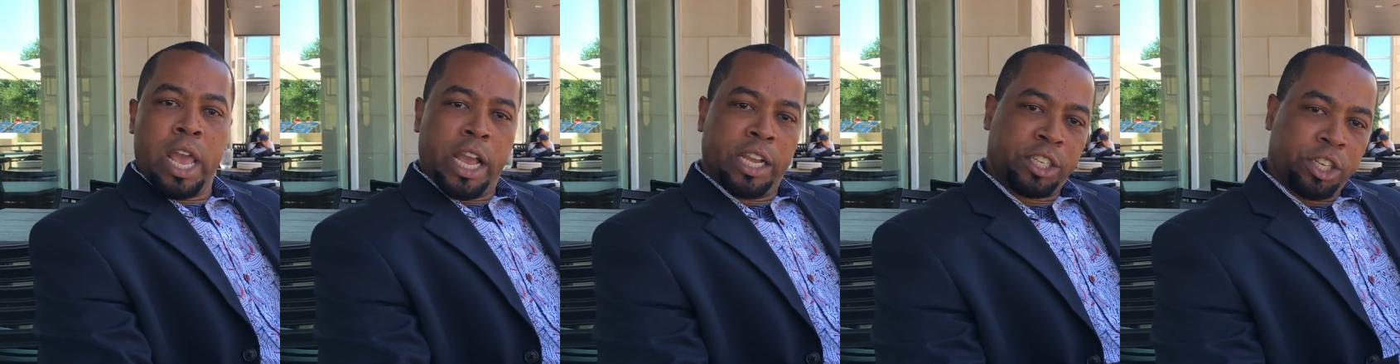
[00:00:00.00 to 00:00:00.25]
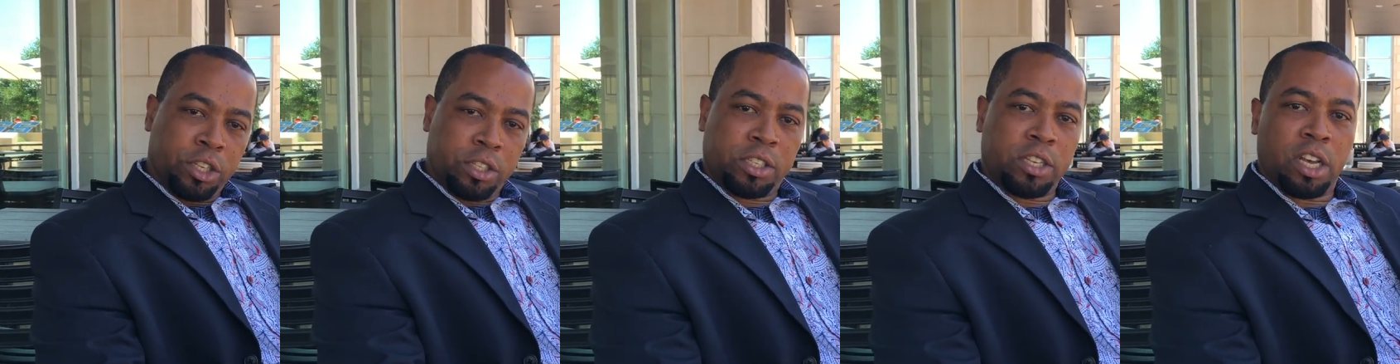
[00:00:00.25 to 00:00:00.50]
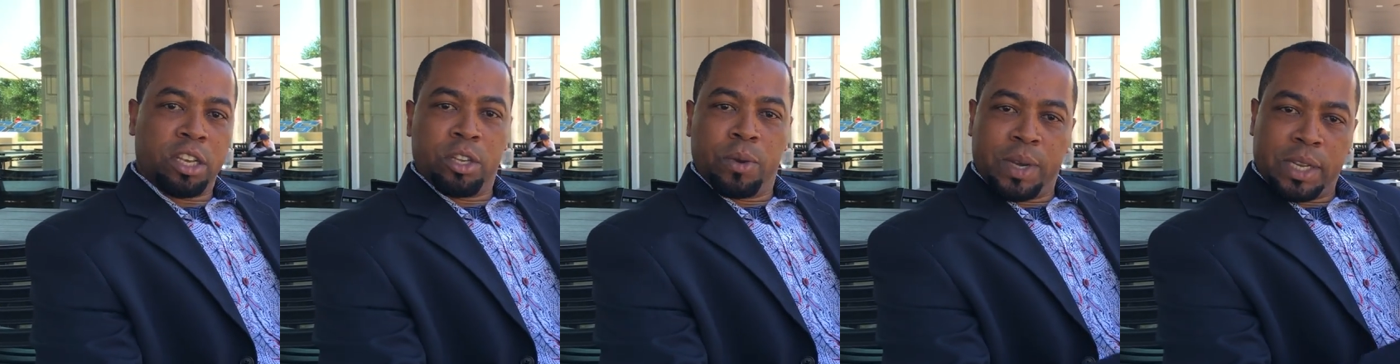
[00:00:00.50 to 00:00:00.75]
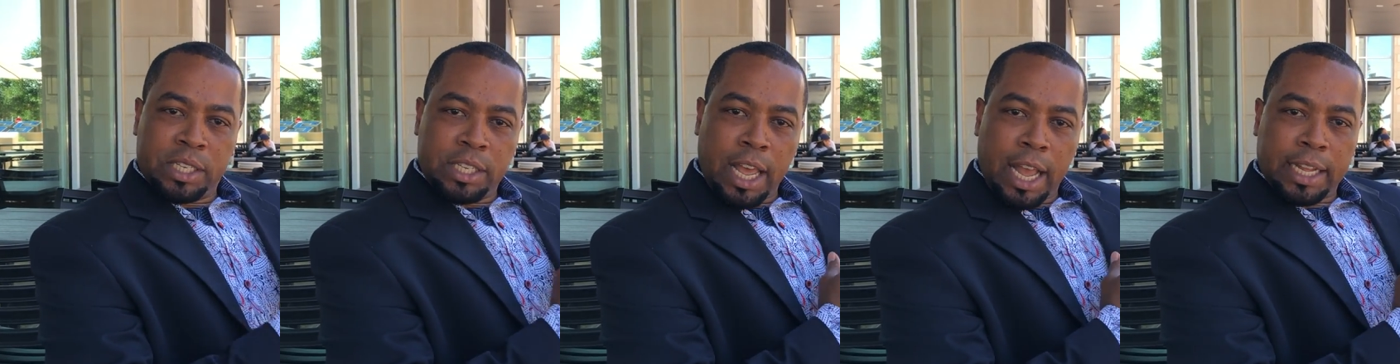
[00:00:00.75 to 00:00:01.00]
And she'll tell
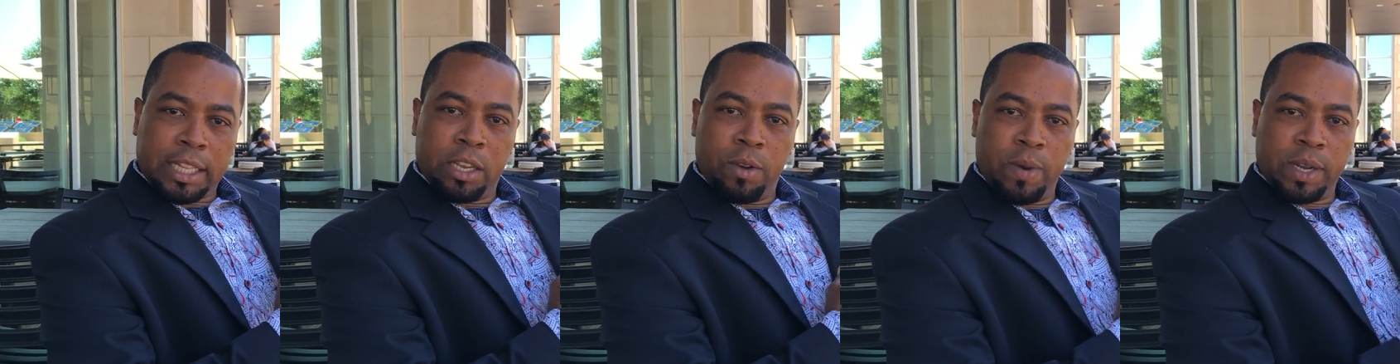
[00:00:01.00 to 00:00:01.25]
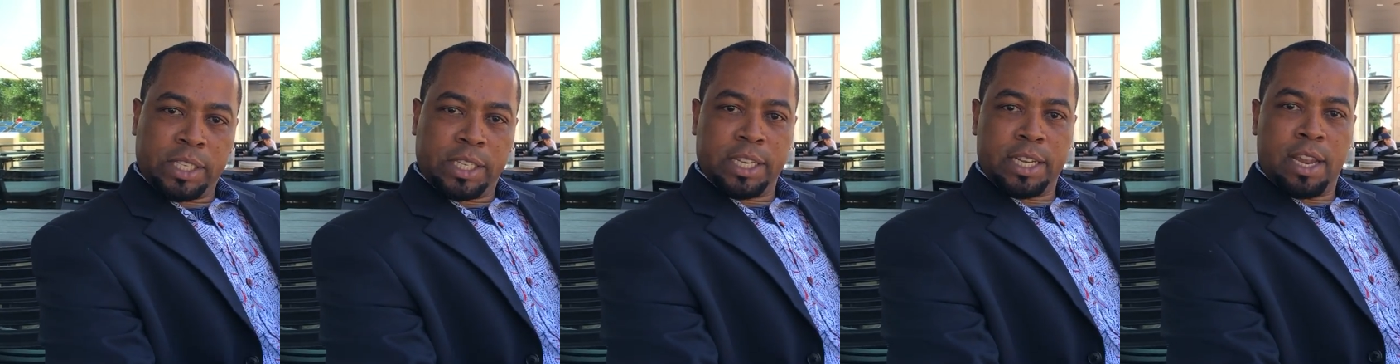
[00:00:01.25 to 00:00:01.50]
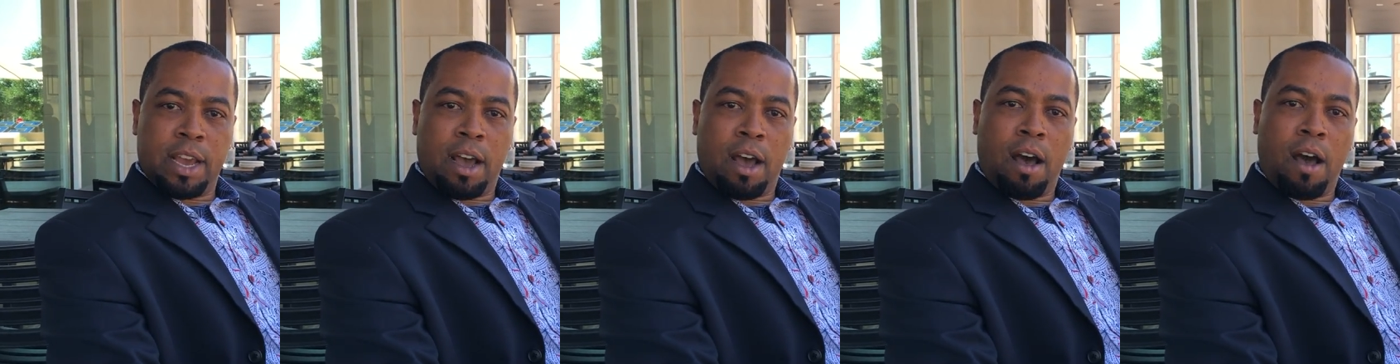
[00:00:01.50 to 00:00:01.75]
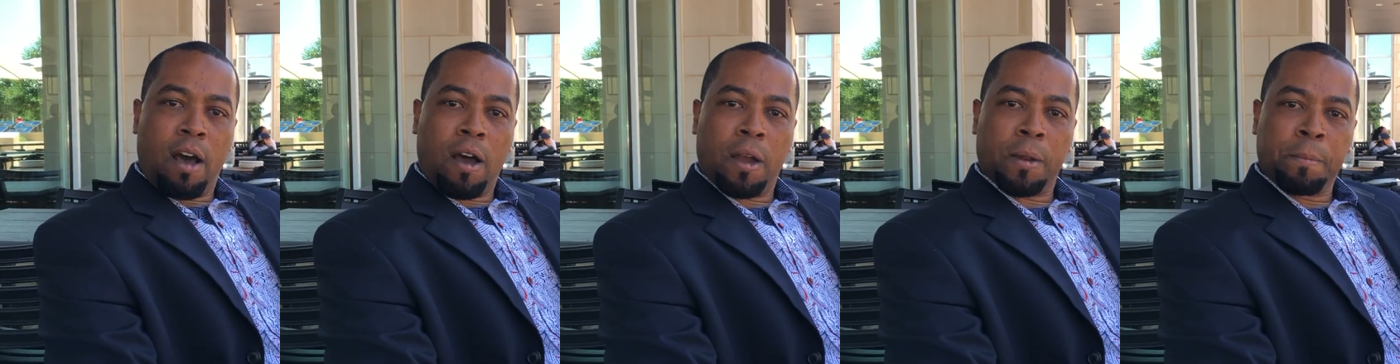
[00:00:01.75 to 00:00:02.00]
you exactly what's in her
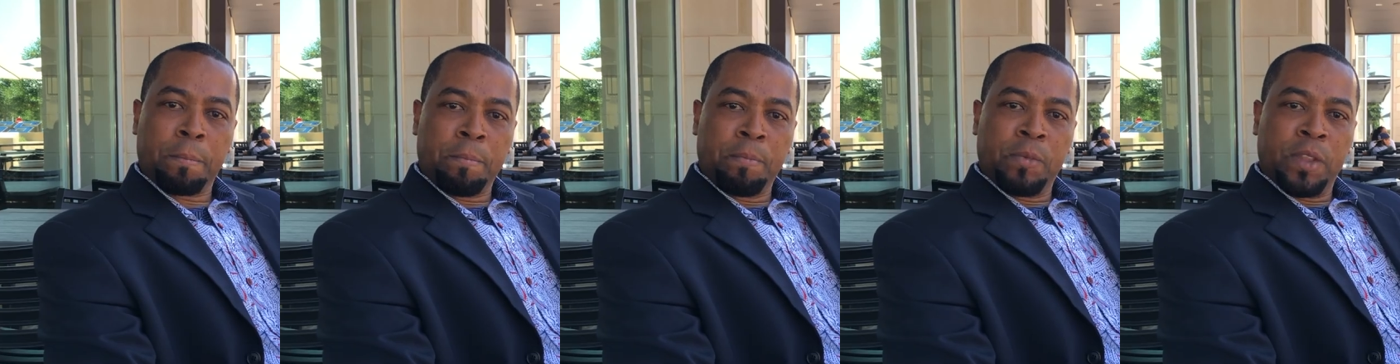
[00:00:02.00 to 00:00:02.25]
heart.